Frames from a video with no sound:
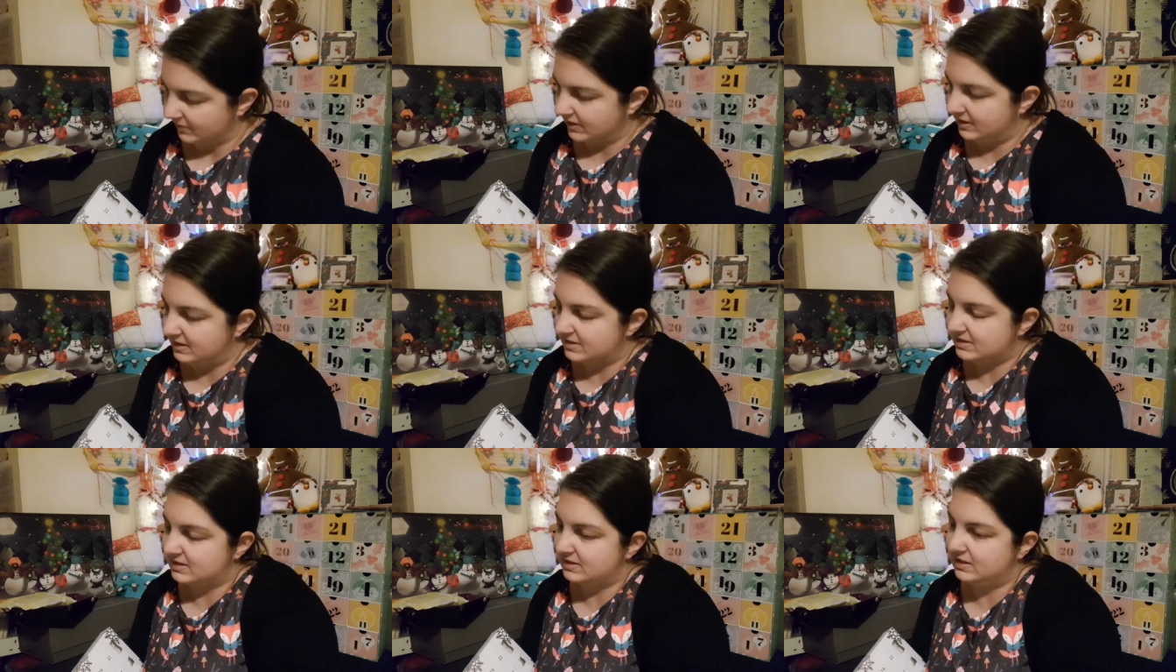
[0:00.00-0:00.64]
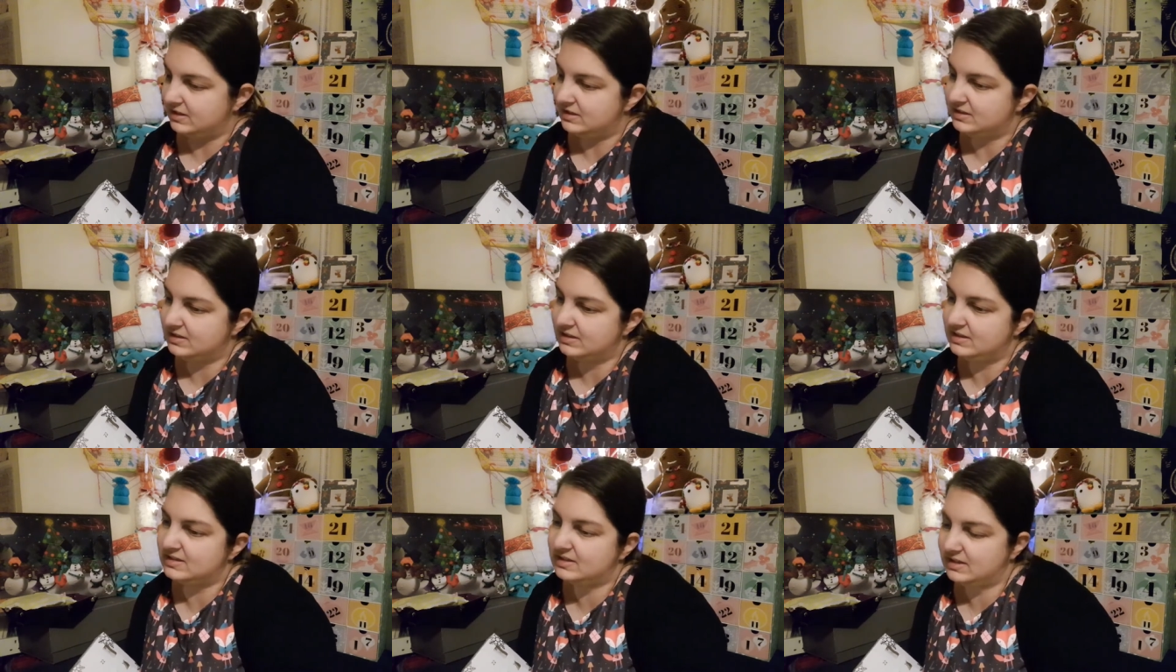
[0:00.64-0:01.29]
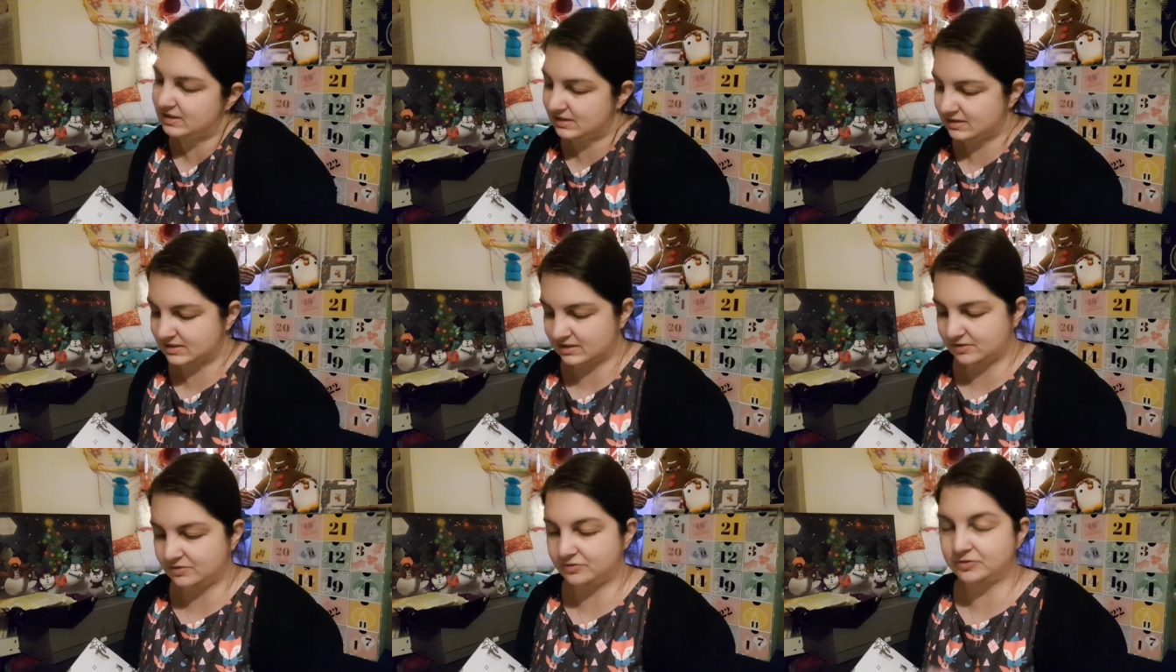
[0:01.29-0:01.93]
is the D6
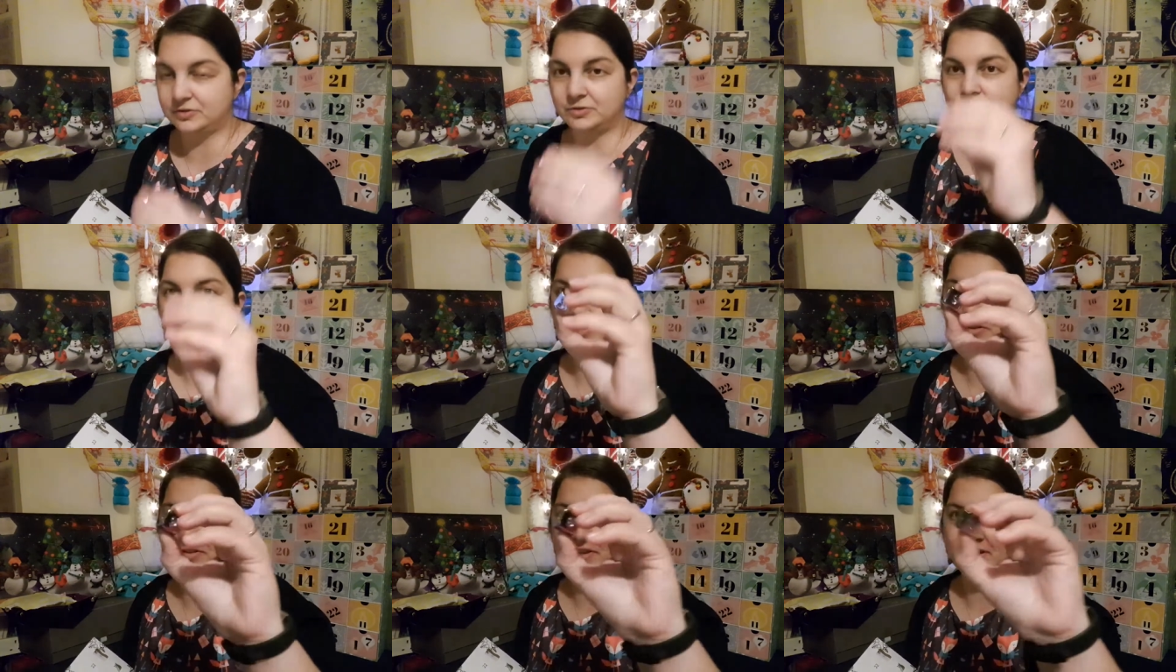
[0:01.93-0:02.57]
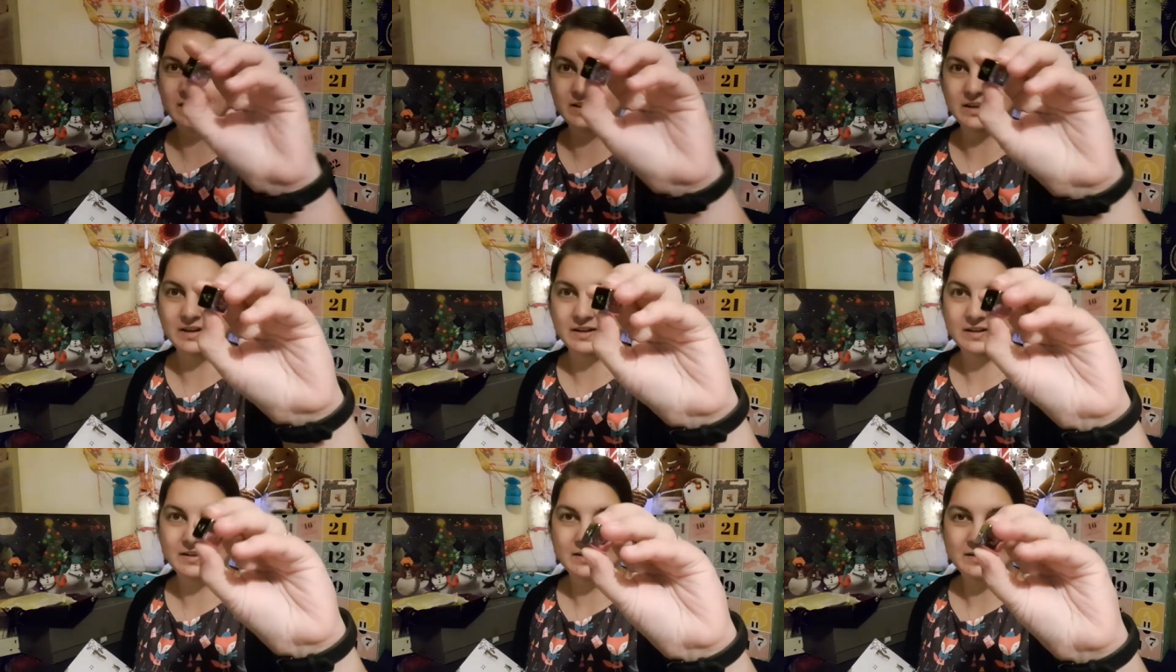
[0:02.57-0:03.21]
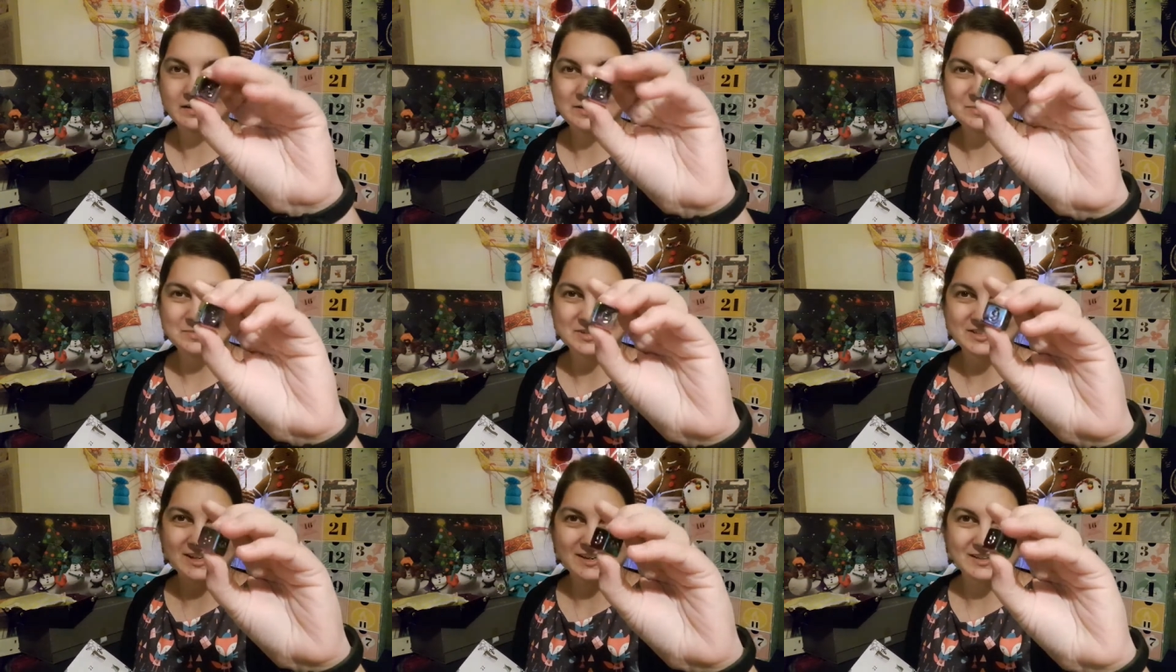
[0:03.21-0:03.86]
for the
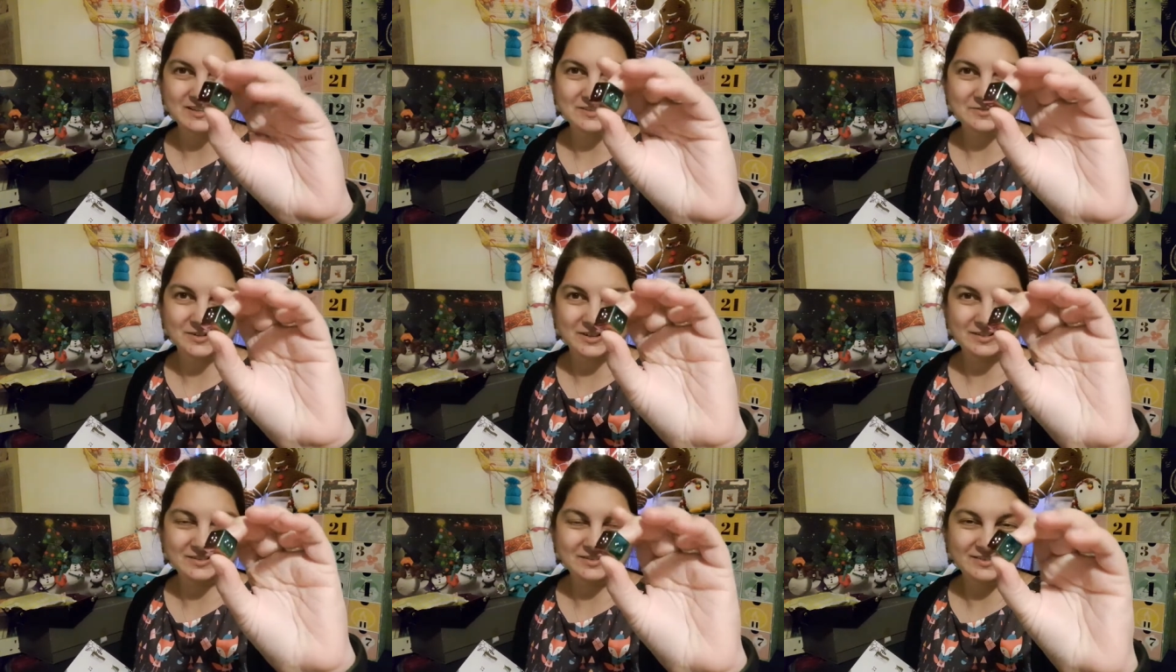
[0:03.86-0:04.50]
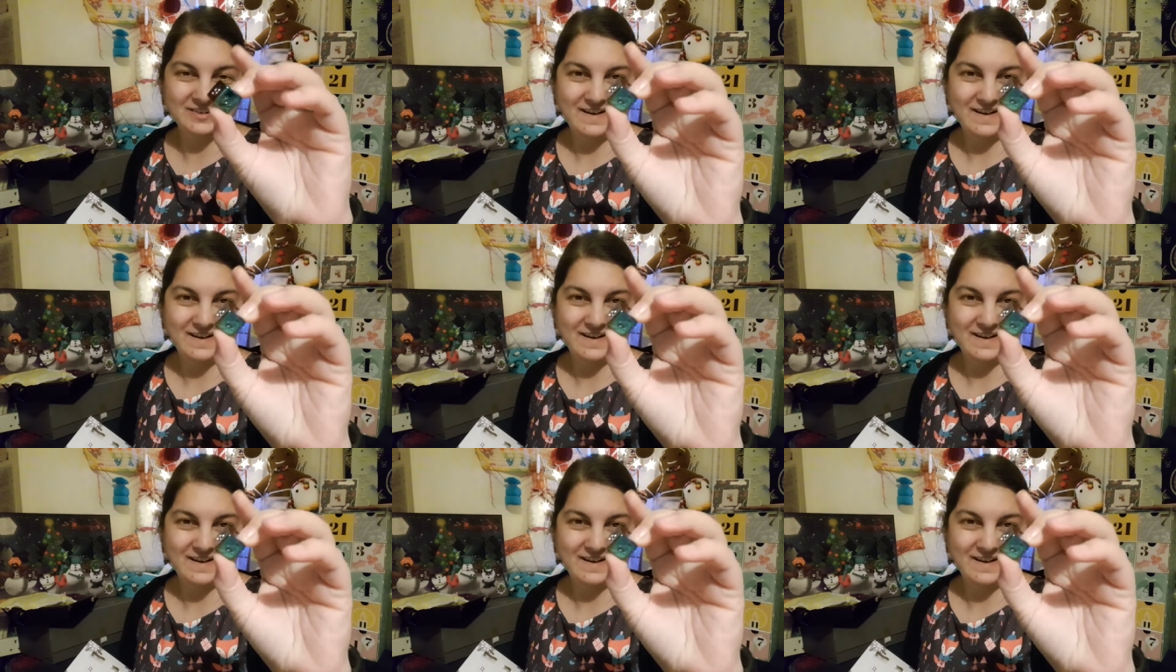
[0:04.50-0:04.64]
metallic one,